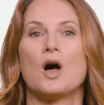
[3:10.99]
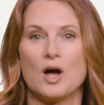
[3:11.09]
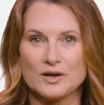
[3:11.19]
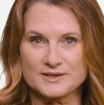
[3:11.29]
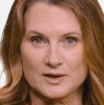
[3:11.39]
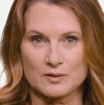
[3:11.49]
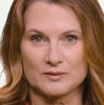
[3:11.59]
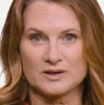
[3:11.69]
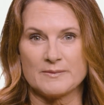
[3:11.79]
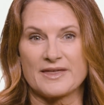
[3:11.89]
Also,
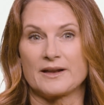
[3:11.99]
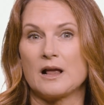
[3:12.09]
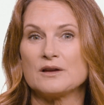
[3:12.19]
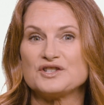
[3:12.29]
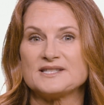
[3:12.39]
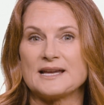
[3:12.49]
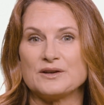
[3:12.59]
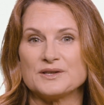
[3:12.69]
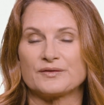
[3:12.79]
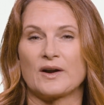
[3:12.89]
the methodologies they
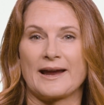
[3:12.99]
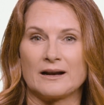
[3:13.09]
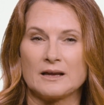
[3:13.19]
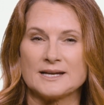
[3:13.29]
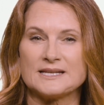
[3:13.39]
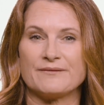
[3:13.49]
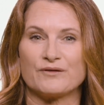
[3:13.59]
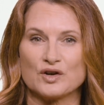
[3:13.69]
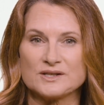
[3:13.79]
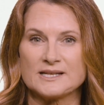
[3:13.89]
use for analyzing
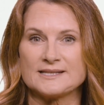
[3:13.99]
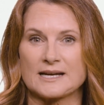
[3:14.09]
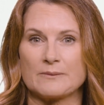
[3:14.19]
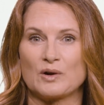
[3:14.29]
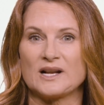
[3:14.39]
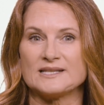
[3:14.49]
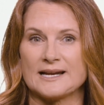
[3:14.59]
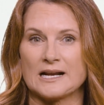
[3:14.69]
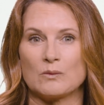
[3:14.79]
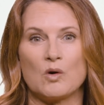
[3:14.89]
first and second-party
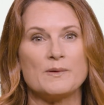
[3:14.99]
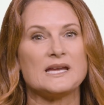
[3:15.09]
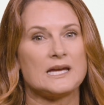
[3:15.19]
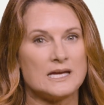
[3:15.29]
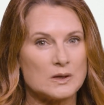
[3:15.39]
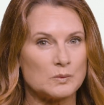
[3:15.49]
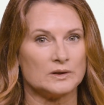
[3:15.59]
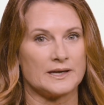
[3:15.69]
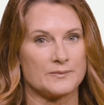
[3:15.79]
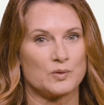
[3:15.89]
data will be
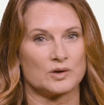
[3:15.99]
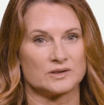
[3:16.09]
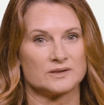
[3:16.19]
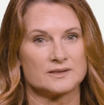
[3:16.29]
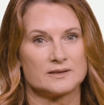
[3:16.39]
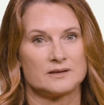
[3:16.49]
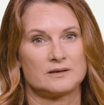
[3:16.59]
equally important.